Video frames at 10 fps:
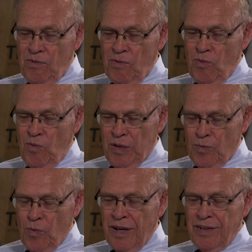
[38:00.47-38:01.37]
w-
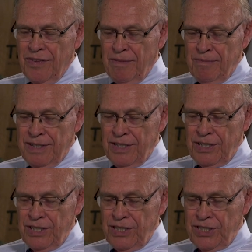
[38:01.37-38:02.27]
in one of them,
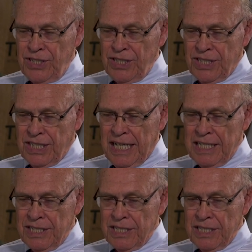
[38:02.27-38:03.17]
she
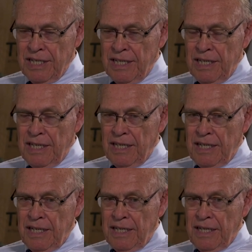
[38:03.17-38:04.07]
says,
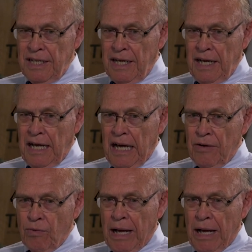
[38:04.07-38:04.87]
I